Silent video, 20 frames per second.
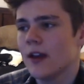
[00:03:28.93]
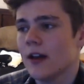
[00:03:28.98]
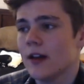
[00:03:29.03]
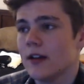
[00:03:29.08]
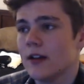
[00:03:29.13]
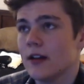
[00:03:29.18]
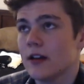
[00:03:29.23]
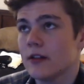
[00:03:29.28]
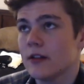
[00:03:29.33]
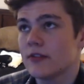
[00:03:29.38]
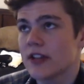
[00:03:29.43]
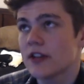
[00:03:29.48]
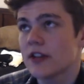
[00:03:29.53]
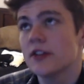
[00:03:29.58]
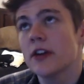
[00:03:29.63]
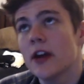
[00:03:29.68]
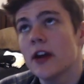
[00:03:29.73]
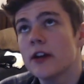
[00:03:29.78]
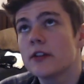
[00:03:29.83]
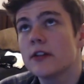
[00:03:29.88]
It was
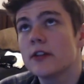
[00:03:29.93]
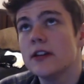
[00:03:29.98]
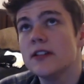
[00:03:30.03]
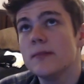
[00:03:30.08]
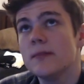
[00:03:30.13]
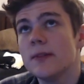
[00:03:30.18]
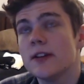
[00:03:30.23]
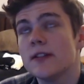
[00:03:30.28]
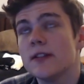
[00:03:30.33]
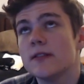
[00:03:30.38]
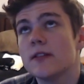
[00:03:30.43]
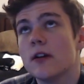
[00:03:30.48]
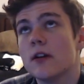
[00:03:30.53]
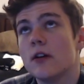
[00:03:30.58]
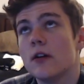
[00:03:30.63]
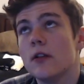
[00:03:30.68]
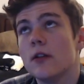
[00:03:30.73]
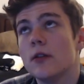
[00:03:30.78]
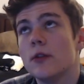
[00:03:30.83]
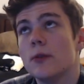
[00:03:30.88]
actually kind of crazy because
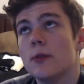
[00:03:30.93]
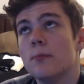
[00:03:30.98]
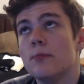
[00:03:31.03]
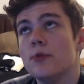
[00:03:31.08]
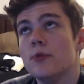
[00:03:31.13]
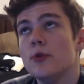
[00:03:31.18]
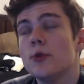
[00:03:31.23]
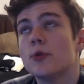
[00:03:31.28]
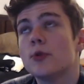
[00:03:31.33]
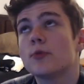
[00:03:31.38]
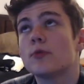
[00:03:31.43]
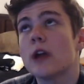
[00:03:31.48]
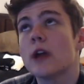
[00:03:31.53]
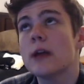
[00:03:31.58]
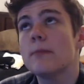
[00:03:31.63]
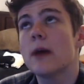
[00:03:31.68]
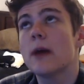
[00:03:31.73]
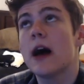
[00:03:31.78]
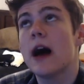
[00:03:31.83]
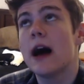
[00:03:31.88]
the booth right
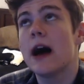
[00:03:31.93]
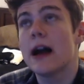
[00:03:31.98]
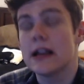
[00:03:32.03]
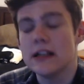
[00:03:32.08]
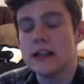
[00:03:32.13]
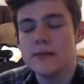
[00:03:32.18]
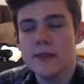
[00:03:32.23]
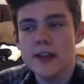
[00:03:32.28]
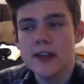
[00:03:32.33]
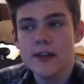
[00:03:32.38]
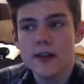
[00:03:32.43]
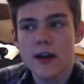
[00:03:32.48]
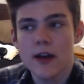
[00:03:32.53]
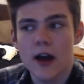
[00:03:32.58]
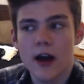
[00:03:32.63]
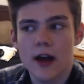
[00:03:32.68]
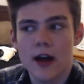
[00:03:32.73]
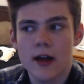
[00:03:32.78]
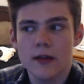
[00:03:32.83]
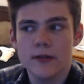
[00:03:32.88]
behind me,
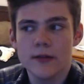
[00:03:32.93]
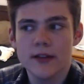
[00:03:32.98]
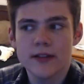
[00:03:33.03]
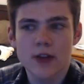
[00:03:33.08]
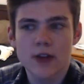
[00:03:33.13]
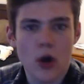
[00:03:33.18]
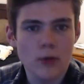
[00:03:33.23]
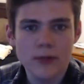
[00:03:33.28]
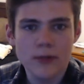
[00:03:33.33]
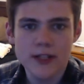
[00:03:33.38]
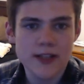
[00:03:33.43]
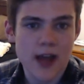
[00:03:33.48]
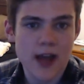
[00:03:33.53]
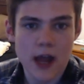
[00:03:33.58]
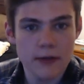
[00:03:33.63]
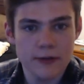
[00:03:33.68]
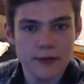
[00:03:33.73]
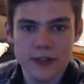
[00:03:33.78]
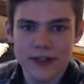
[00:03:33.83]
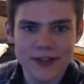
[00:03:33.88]
this homeless guy
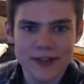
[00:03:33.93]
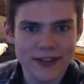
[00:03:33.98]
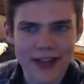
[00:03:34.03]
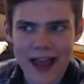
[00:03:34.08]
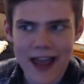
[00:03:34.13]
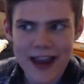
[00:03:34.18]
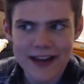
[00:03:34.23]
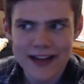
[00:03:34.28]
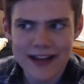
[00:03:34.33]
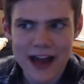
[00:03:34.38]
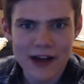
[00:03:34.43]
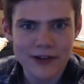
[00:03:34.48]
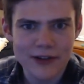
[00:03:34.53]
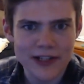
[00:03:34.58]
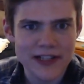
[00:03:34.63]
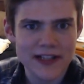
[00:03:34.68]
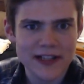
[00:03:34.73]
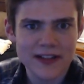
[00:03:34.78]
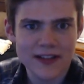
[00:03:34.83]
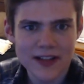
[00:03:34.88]
was just lying down
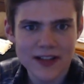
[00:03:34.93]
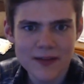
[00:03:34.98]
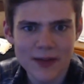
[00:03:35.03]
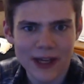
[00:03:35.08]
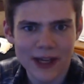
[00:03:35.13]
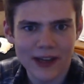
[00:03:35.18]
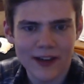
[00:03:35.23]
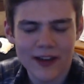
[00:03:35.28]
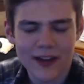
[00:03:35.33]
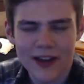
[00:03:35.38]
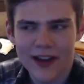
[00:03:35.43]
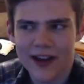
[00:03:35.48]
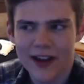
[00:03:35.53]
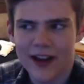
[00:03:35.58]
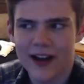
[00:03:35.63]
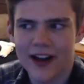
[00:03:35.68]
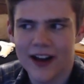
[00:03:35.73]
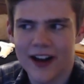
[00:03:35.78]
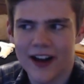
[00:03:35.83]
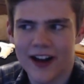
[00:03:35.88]
and sleeping.
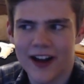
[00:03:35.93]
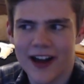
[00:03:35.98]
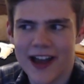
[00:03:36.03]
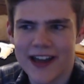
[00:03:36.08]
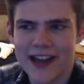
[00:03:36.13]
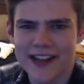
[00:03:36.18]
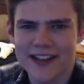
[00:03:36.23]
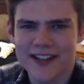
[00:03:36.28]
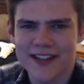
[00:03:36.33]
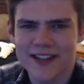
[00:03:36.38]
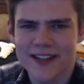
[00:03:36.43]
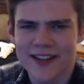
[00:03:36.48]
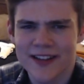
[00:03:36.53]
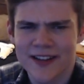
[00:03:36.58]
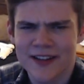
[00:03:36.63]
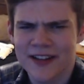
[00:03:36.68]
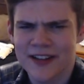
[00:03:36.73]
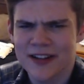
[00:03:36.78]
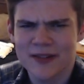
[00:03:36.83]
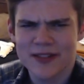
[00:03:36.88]
It
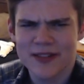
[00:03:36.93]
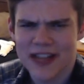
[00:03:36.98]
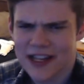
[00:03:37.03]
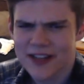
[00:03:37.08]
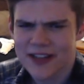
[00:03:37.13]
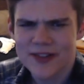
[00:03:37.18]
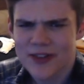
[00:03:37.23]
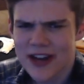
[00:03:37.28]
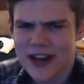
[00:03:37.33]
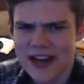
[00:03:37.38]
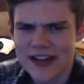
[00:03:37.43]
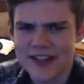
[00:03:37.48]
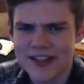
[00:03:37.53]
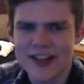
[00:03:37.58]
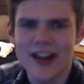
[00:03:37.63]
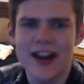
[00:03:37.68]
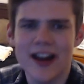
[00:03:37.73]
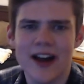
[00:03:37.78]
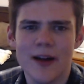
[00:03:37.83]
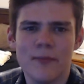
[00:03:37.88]
was kind of strange.
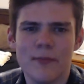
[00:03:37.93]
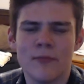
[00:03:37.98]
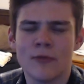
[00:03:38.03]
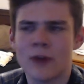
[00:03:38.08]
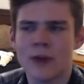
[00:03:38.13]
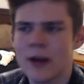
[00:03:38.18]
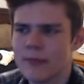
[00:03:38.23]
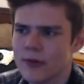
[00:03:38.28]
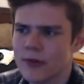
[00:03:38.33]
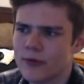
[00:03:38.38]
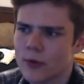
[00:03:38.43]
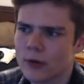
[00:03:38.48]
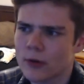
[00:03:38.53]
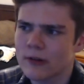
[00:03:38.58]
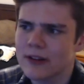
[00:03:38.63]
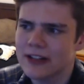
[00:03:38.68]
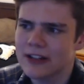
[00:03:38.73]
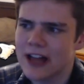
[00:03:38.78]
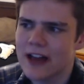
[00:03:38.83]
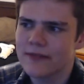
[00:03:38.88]
Right before
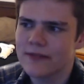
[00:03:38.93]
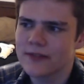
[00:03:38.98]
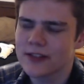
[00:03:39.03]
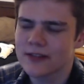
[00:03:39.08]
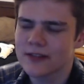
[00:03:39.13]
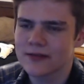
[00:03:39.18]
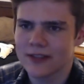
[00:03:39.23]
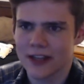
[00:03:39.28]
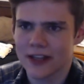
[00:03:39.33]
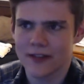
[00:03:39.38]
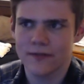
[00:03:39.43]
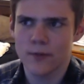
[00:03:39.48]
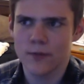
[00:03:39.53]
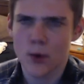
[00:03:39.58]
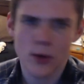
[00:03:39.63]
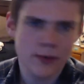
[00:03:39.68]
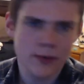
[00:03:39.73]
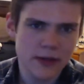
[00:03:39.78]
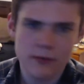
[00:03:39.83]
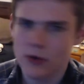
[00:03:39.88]
we left, like, four
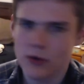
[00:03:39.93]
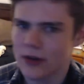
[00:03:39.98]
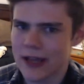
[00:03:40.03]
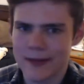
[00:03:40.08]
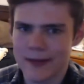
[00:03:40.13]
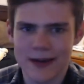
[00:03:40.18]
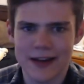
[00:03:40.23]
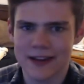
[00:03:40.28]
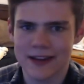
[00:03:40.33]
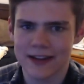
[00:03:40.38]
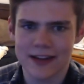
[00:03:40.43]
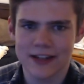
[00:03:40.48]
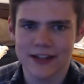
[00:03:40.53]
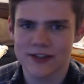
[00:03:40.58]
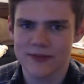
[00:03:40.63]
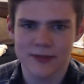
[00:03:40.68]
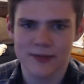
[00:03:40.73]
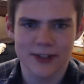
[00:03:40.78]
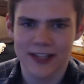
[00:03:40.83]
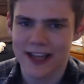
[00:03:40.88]
people came out of the kitchen
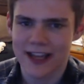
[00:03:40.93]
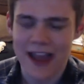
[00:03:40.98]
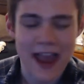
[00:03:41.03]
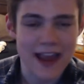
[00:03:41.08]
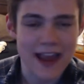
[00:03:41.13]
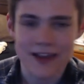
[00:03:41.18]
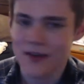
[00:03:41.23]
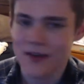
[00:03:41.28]
and were like, hey, you